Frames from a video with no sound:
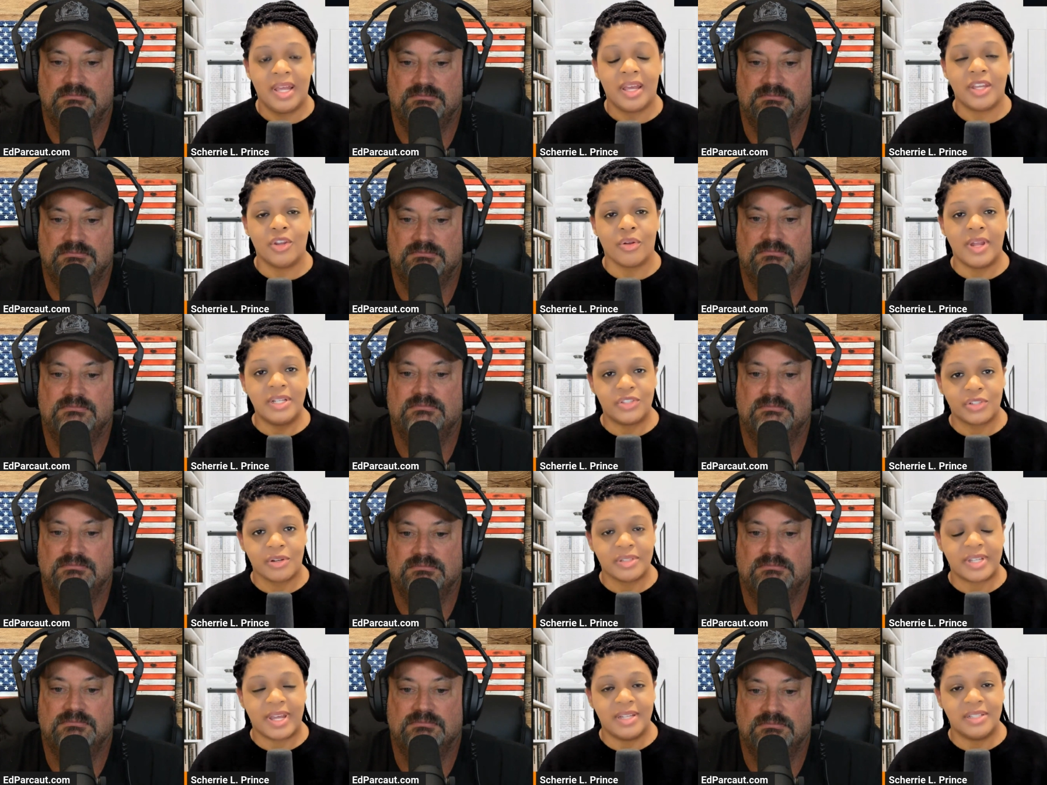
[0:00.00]
Speaker 1: Your
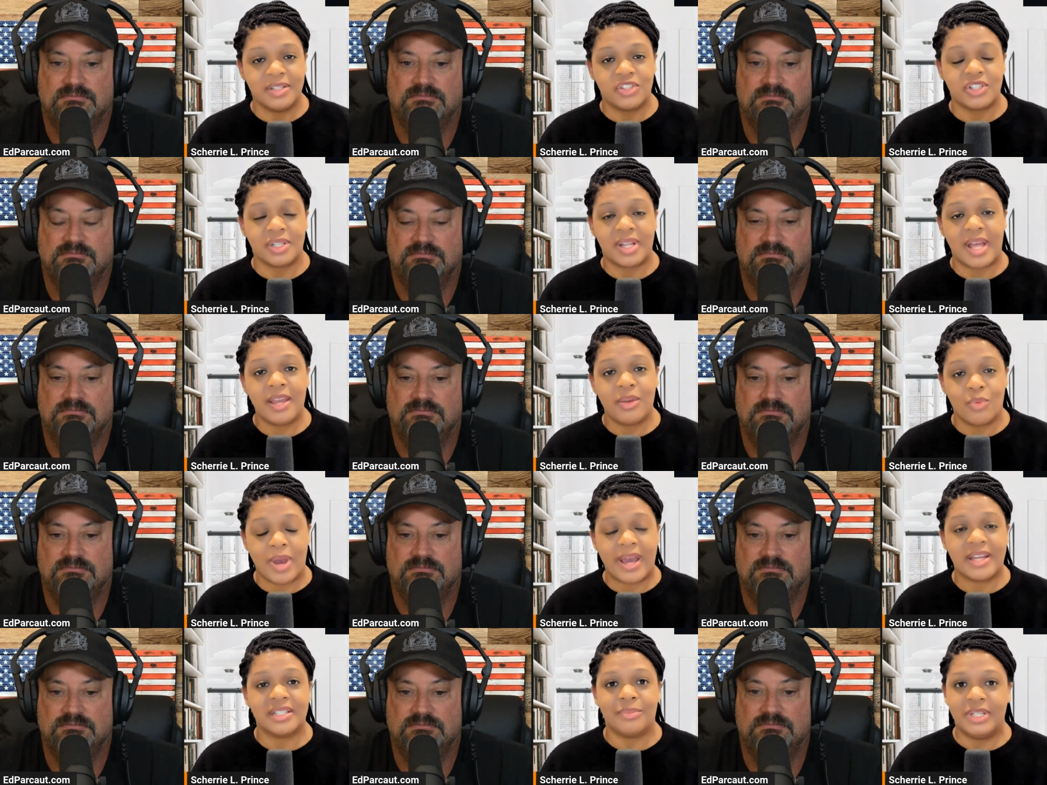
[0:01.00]
insurance agent should
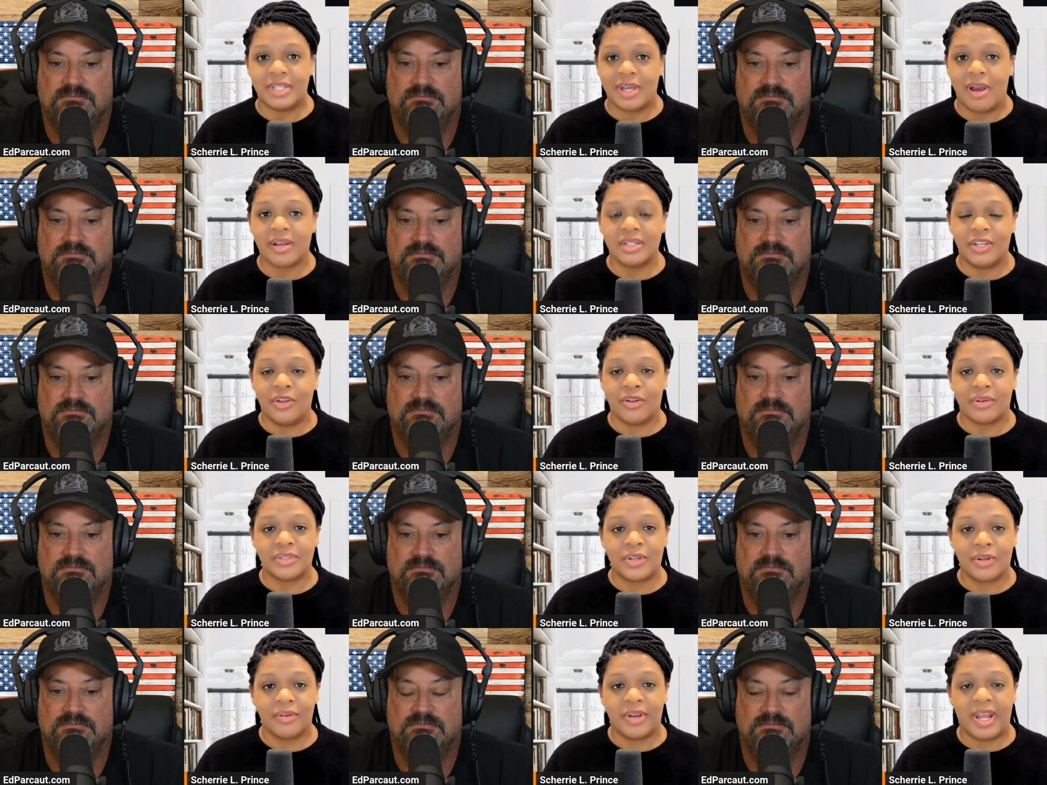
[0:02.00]
likewise be talking to your
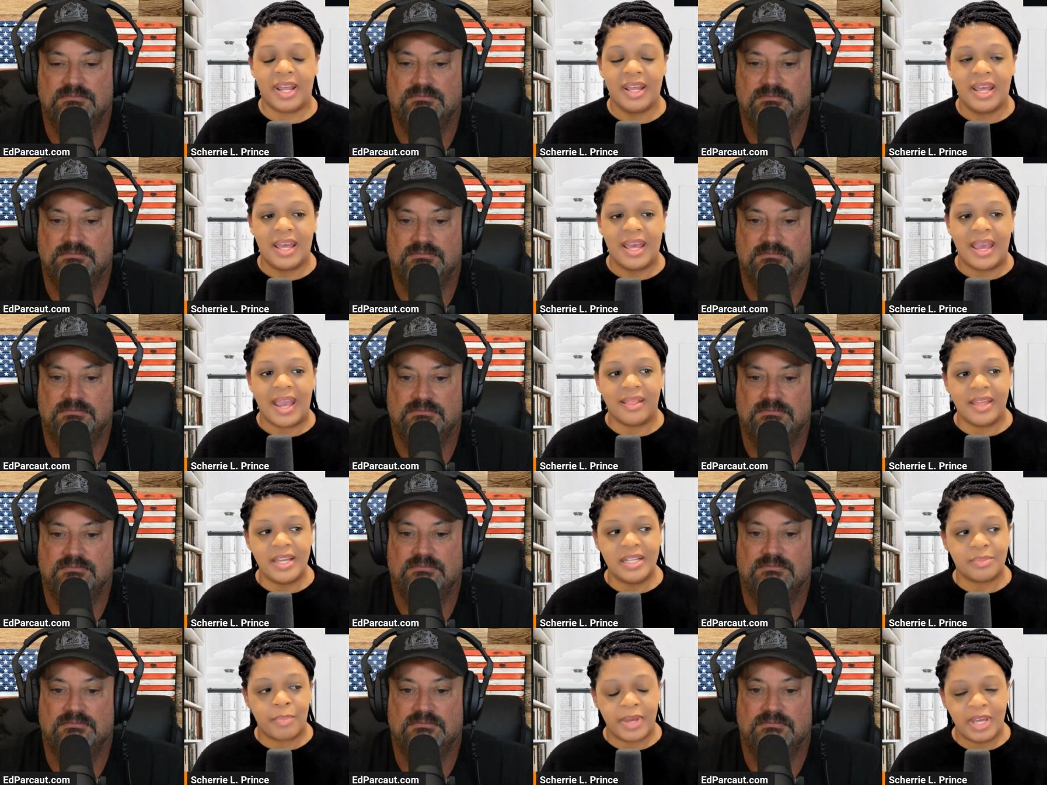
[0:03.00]
attorney. And
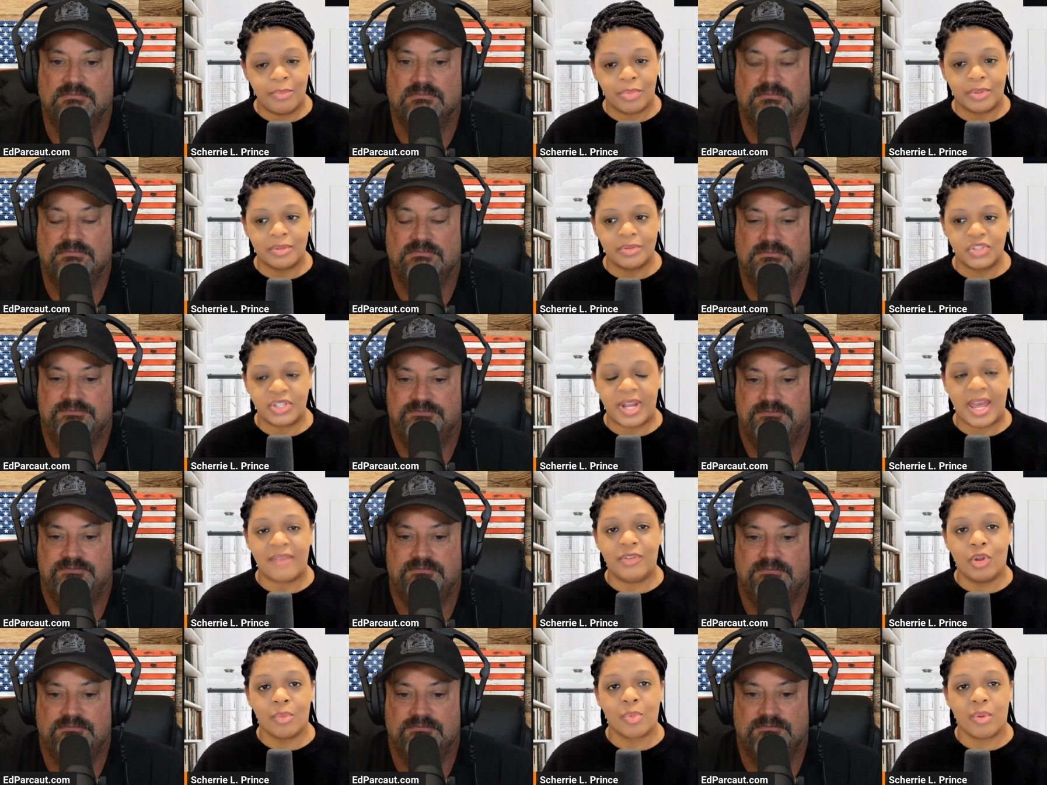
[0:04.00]
these people should have
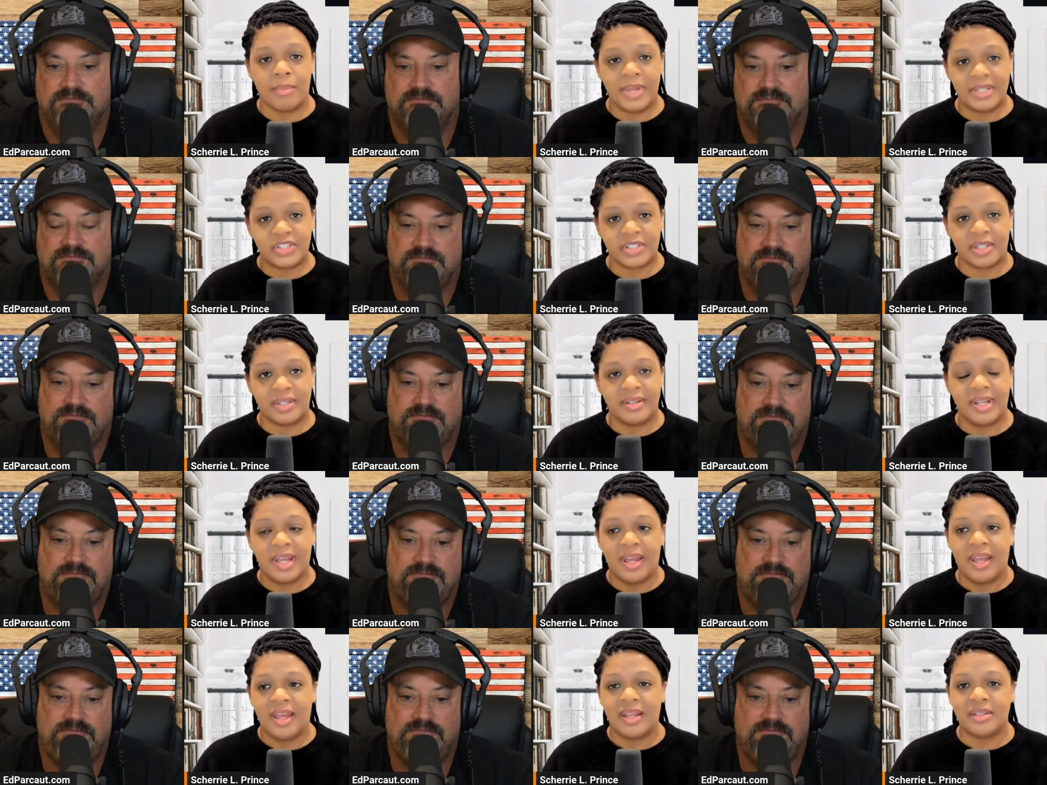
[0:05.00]
your permission
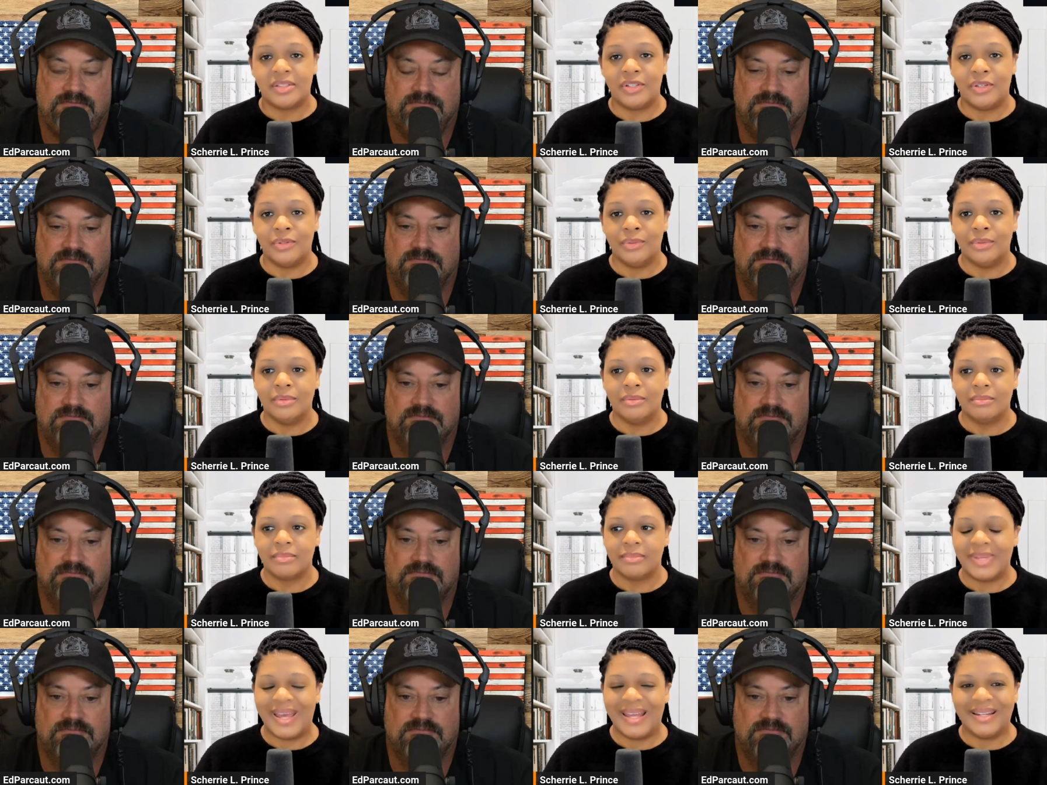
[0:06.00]
to, at